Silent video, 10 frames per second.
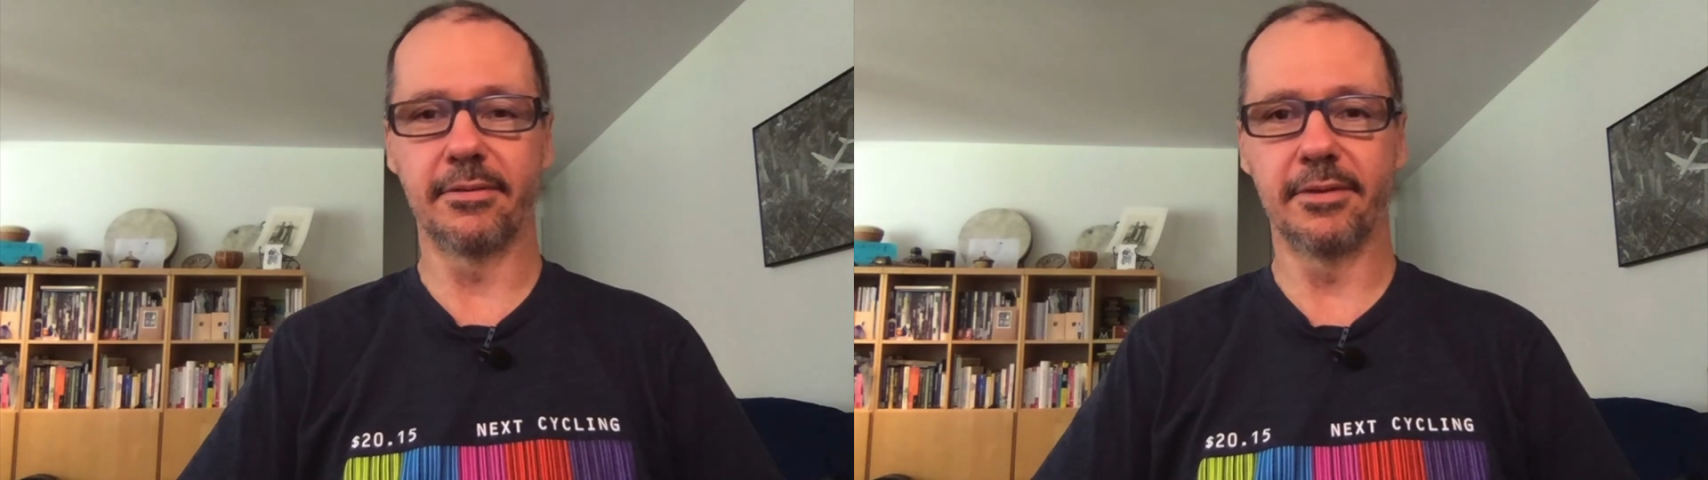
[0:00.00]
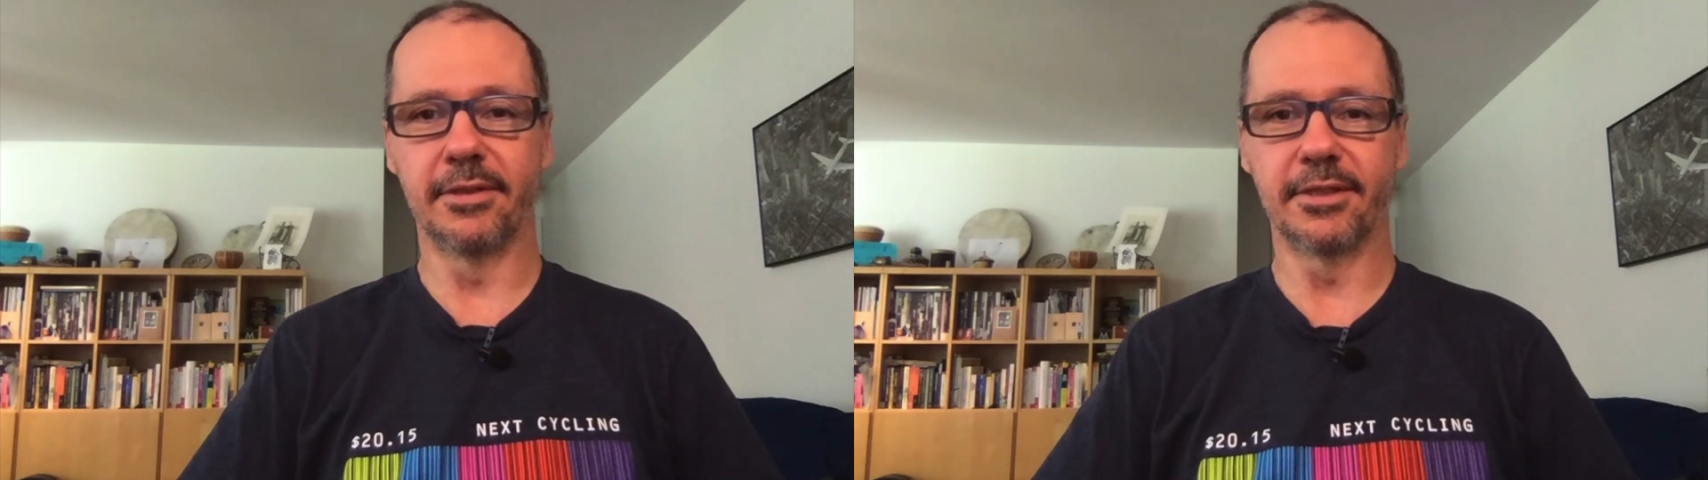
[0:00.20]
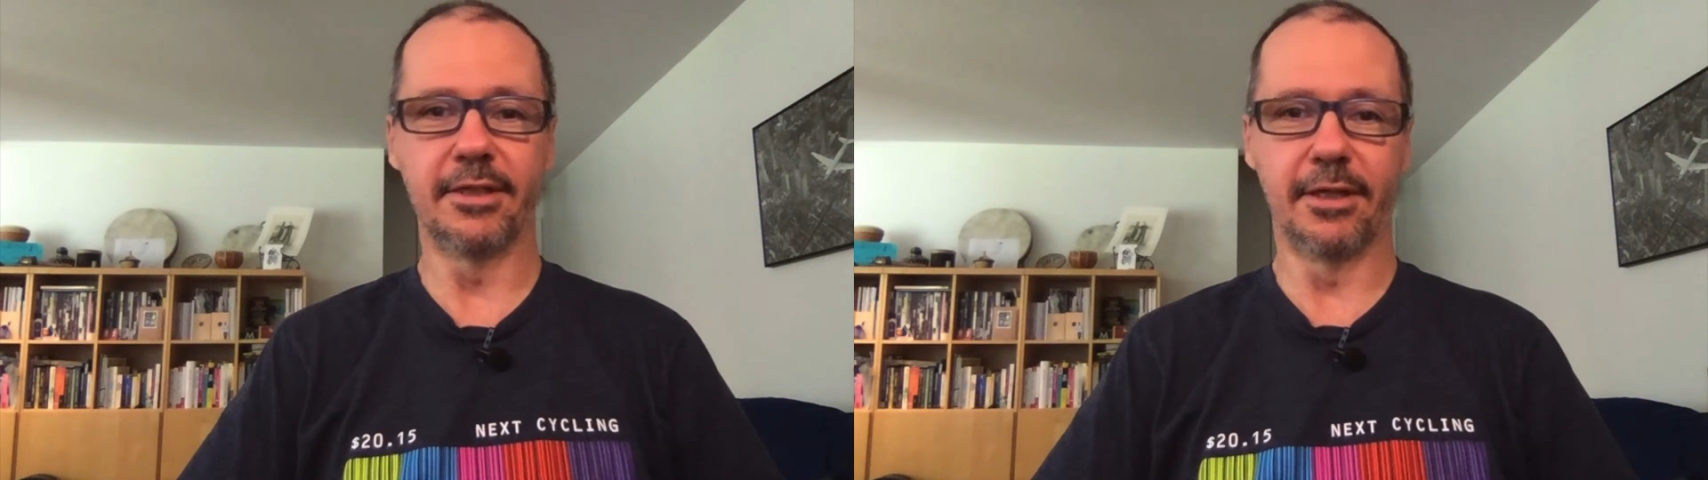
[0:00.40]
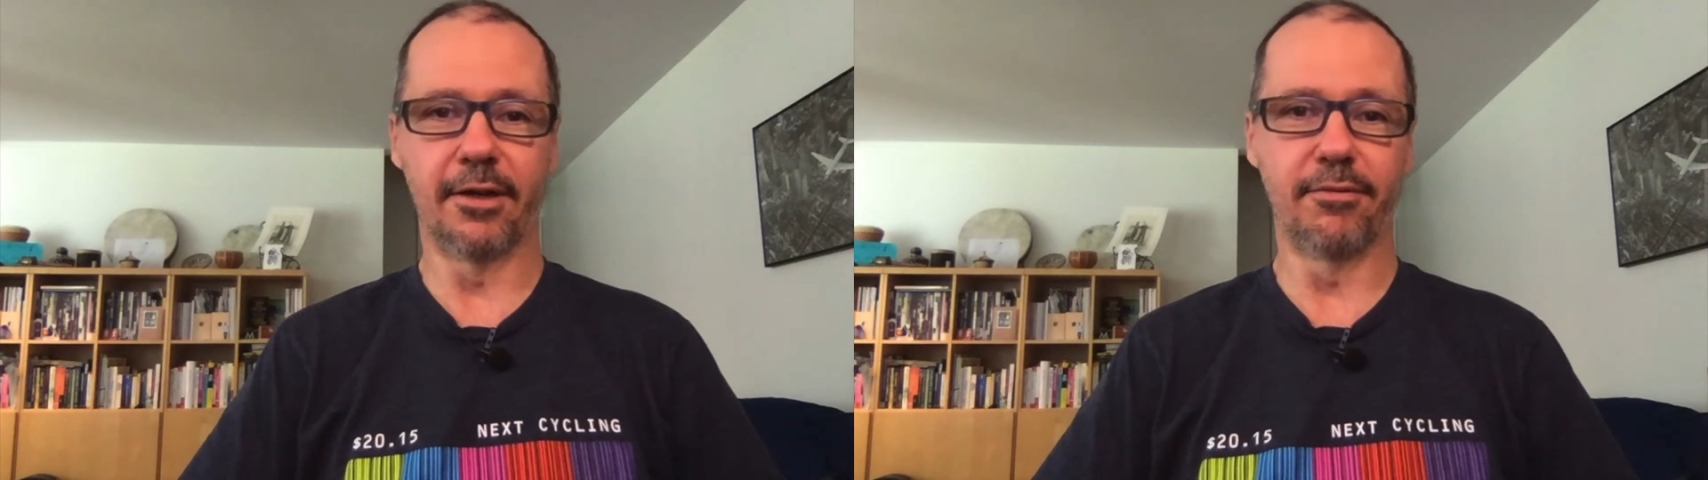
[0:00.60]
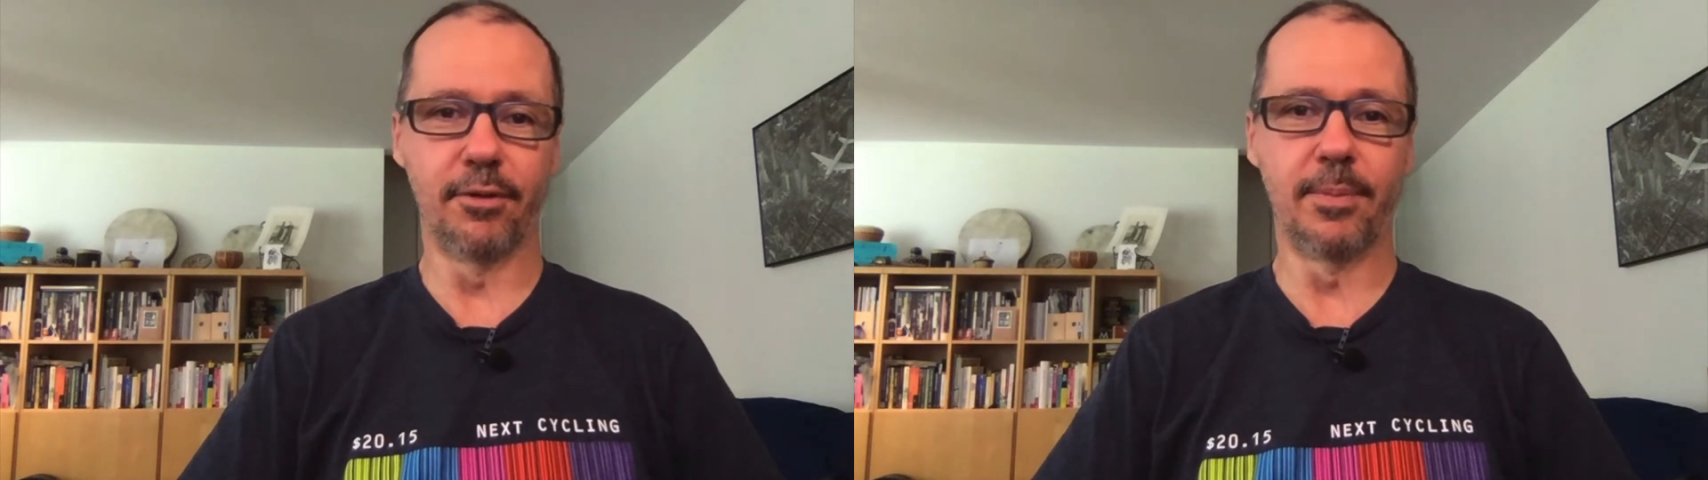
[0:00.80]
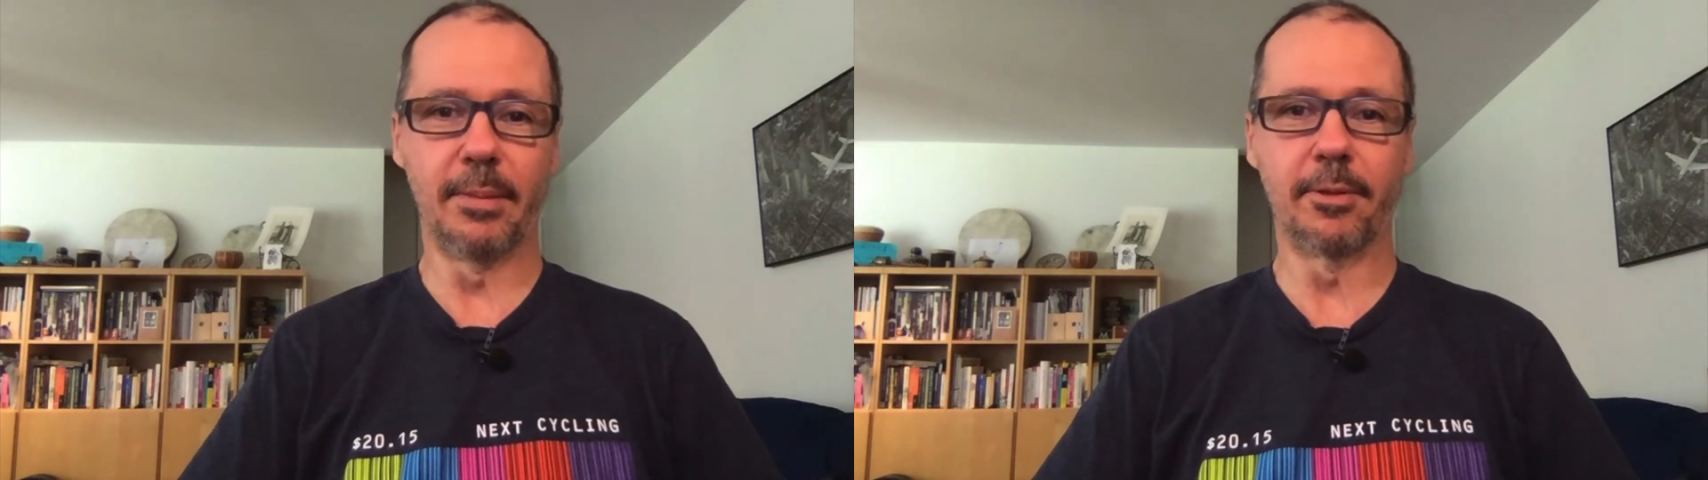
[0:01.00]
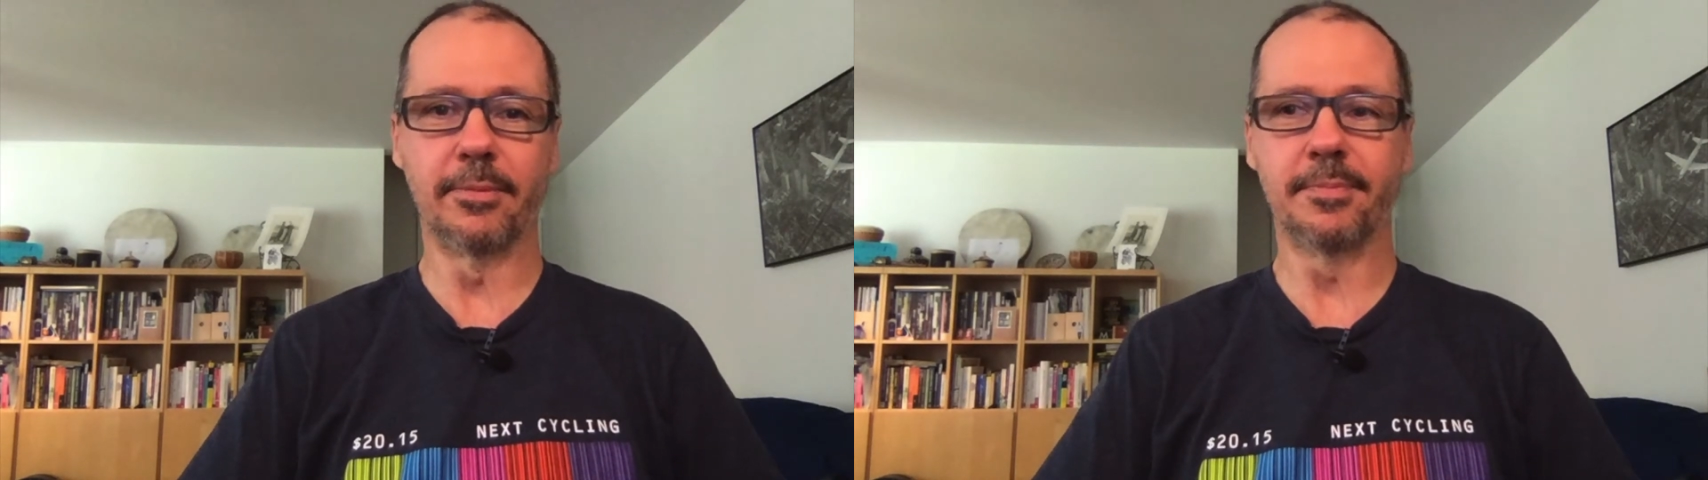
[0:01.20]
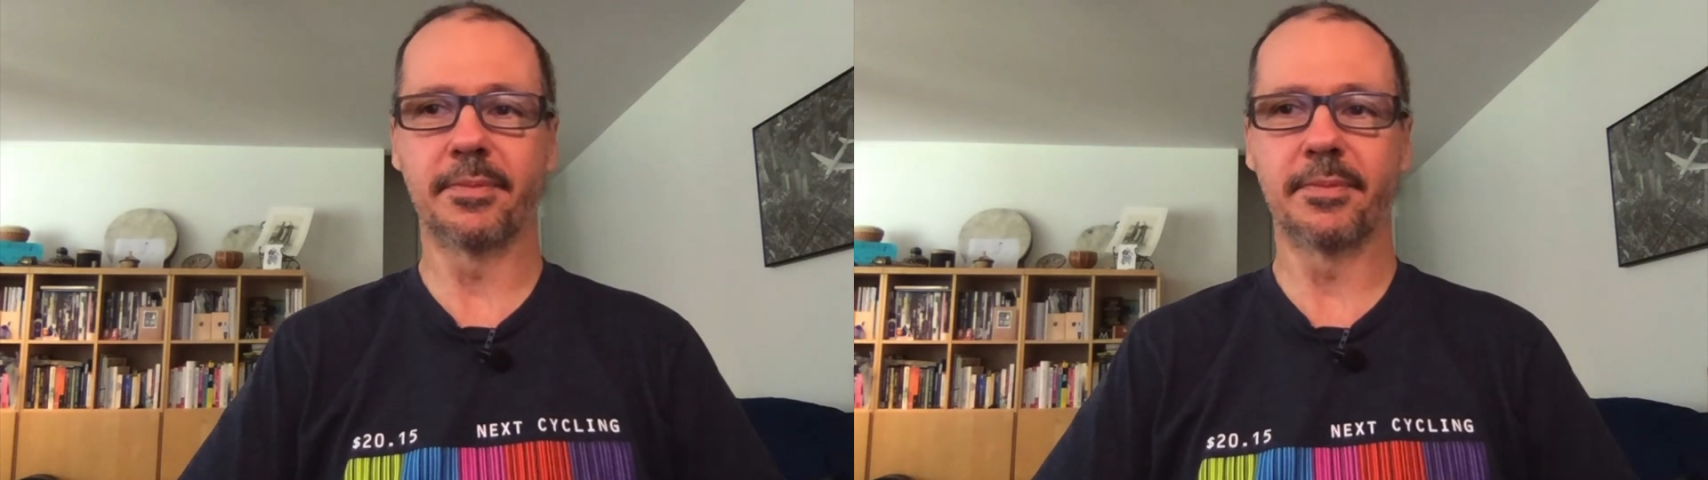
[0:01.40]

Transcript: you see a few people.